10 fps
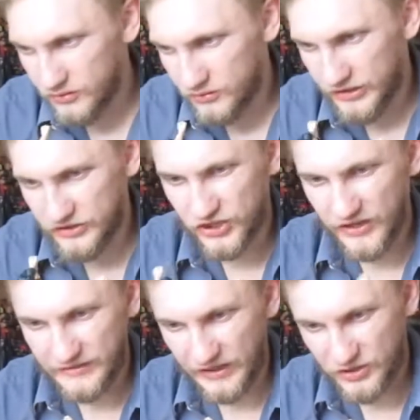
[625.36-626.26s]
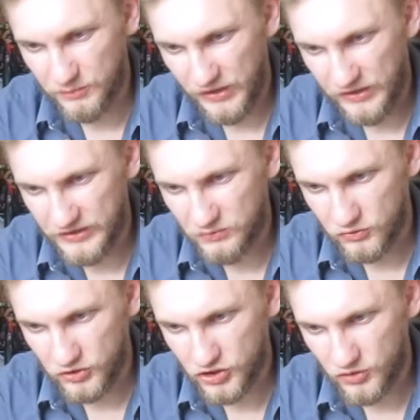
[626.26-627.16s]
This jacket's actually better than this
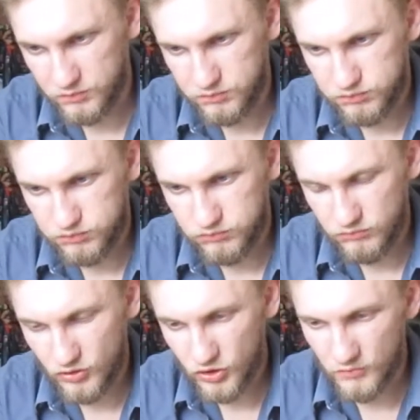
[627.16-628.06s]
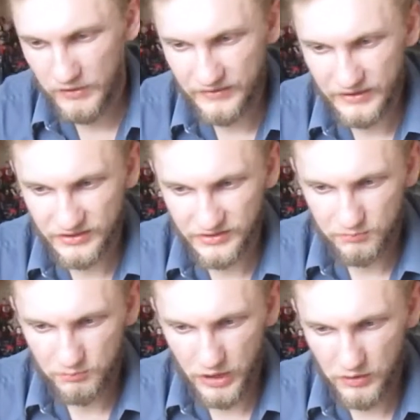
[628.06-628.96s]
one. They could have made this
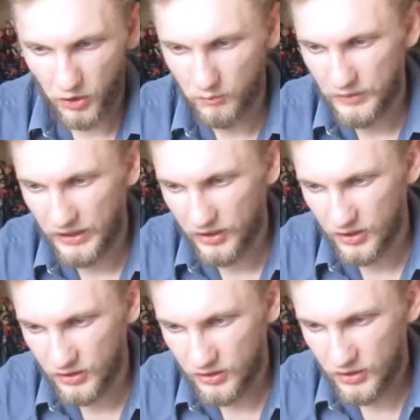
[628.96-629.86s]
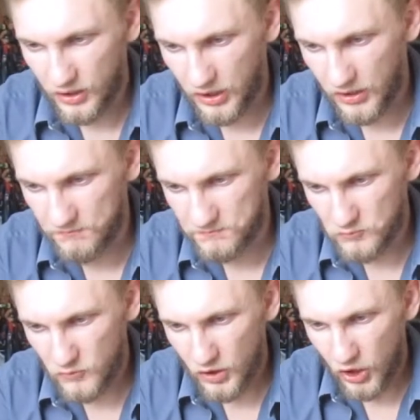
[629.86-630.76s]
a lot better.
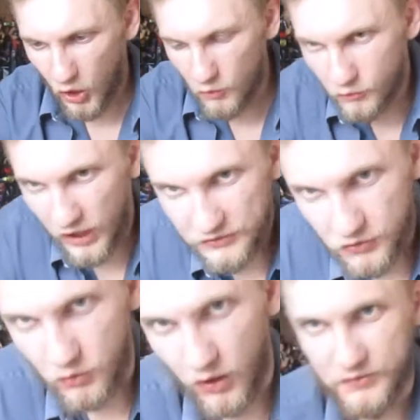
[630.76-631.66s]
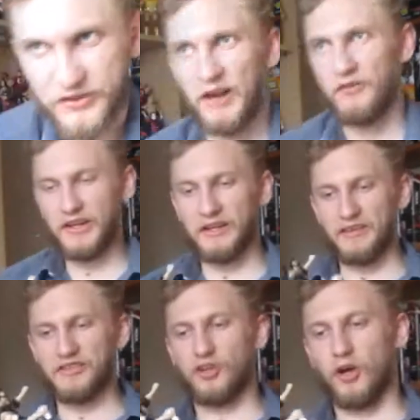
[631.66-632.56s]
Overall, I really
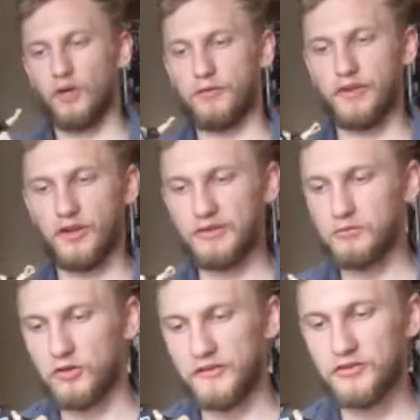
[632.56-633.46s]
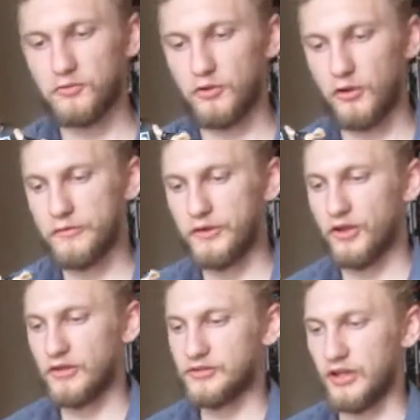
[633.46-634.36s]
like the Scott Hall figure. I did want an NWO
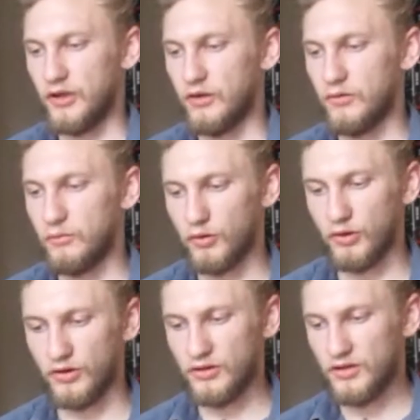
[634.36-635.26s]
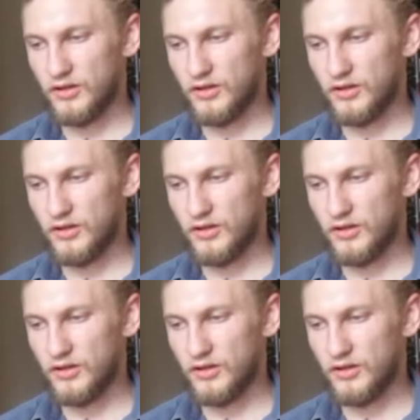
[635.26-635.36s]
figure, so, but